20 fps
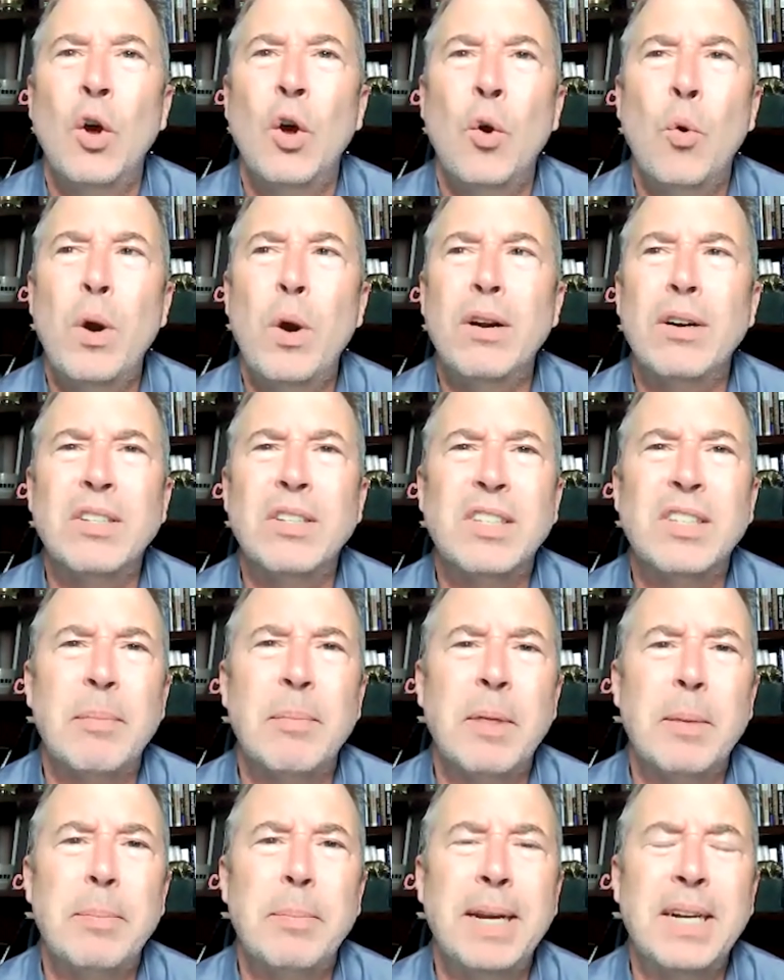Where are some
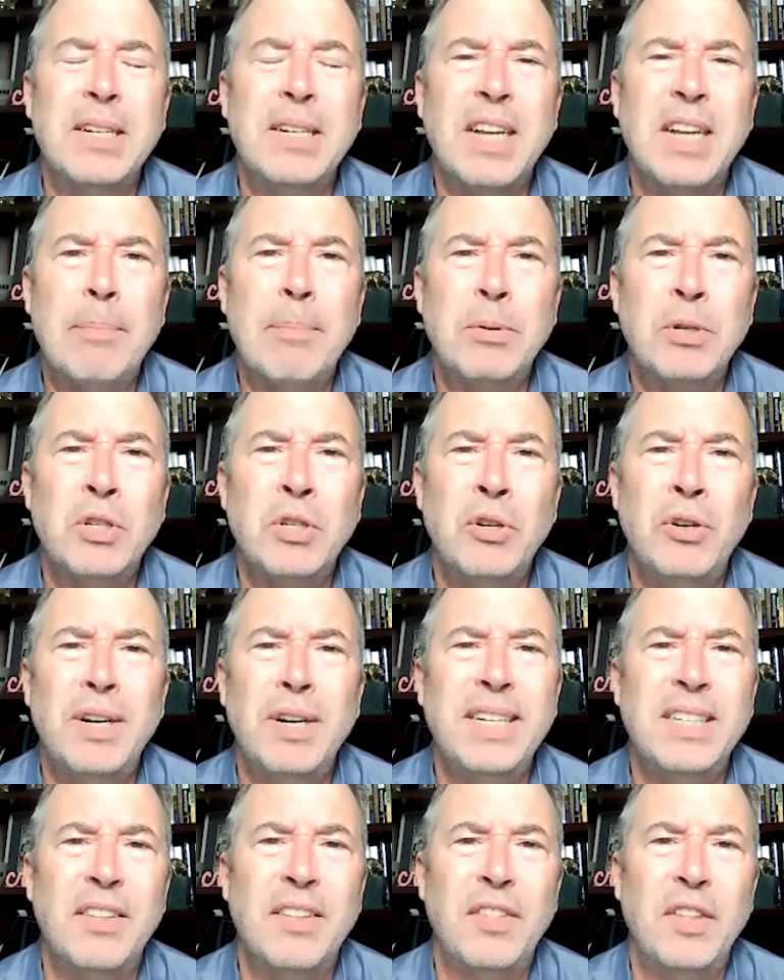of the biggest
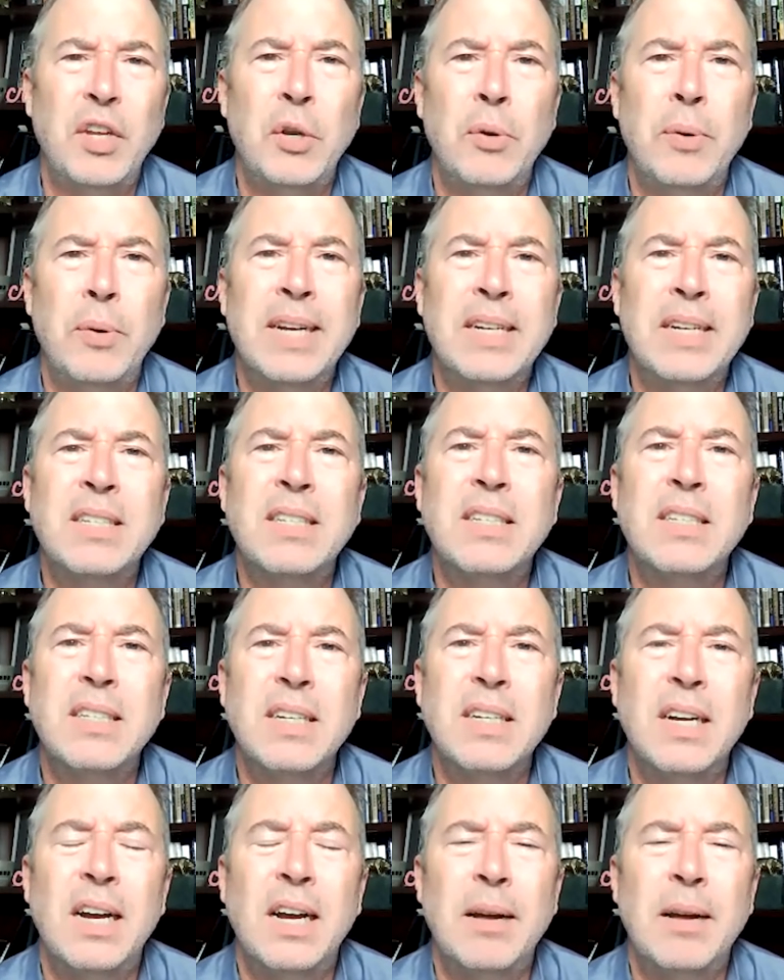opportunities in the U.S.?
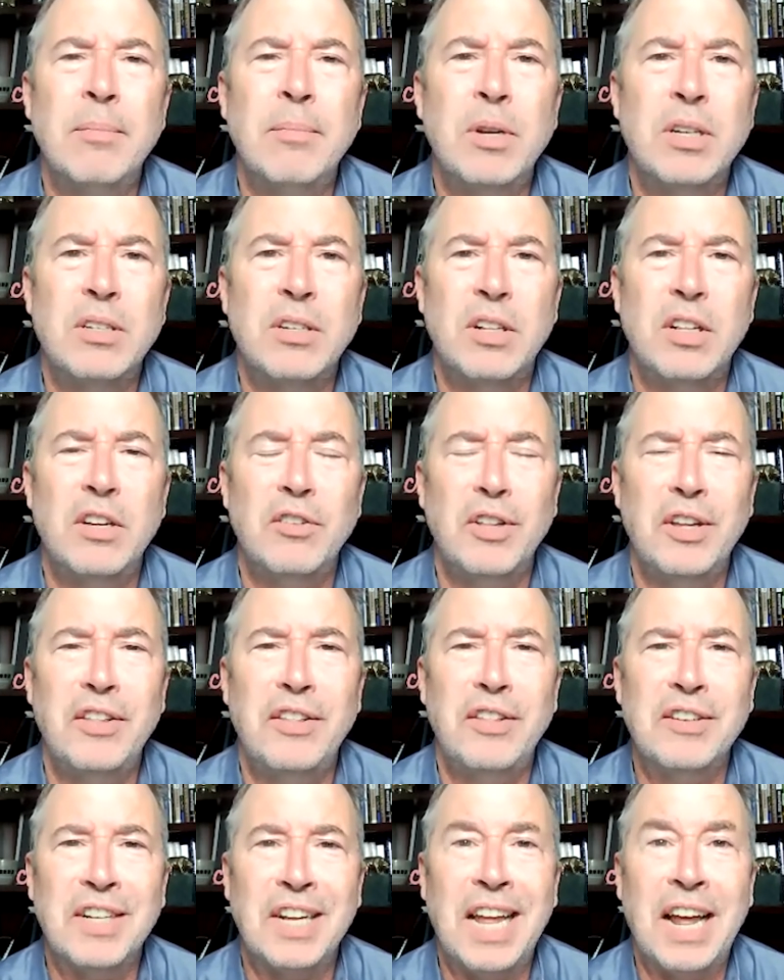Because clearly
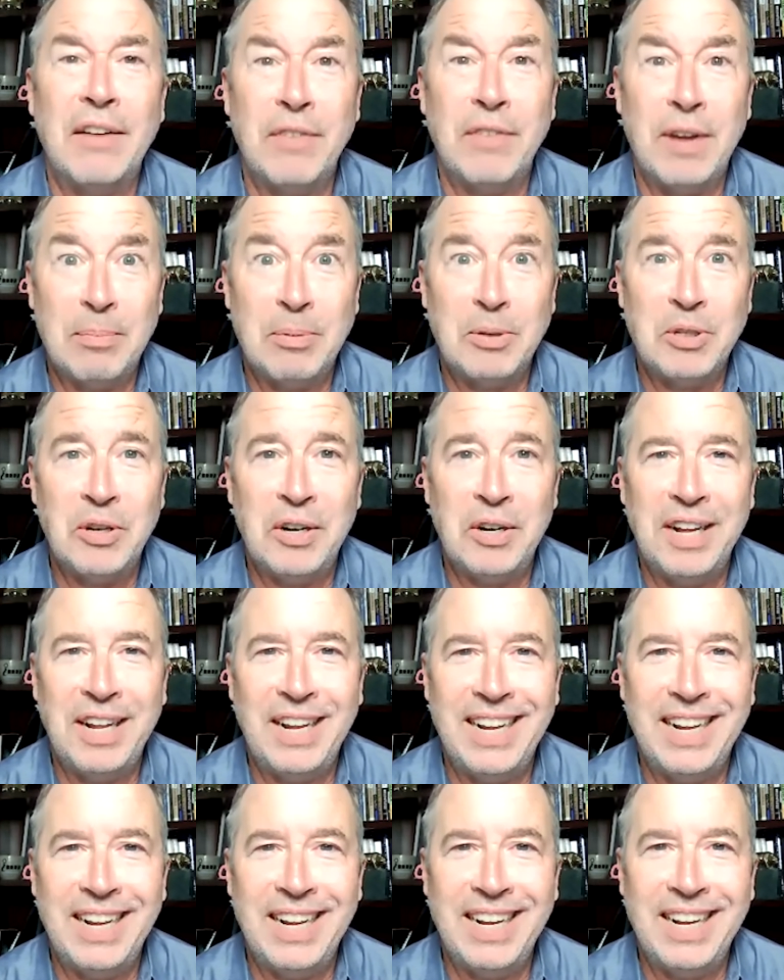there's a lot of opportunity
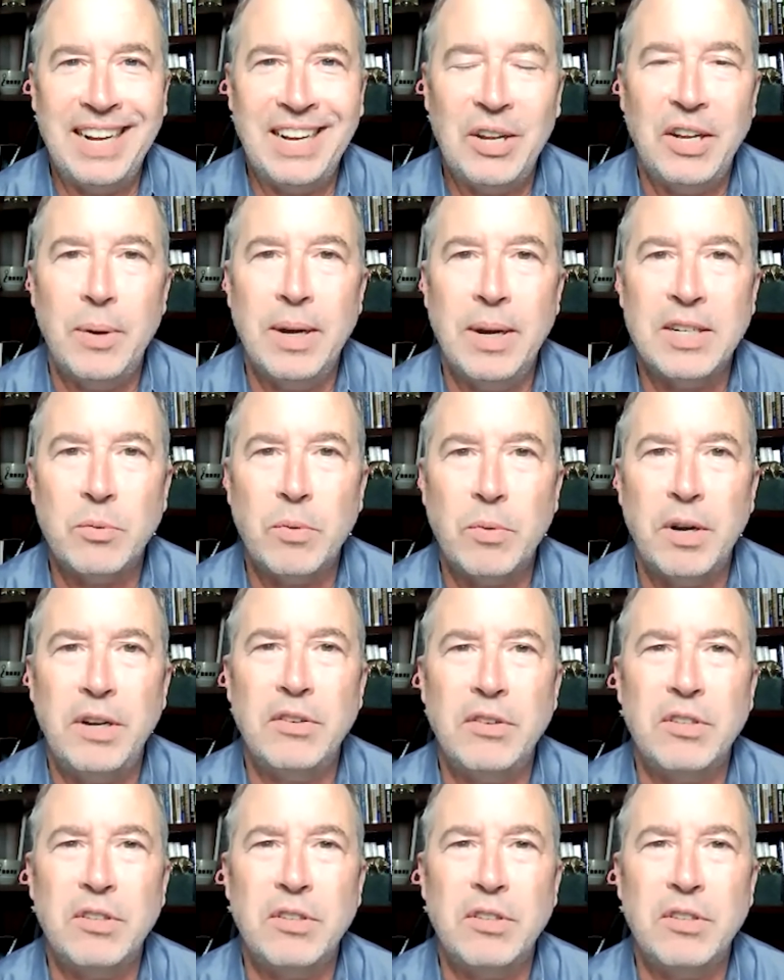in the U.S.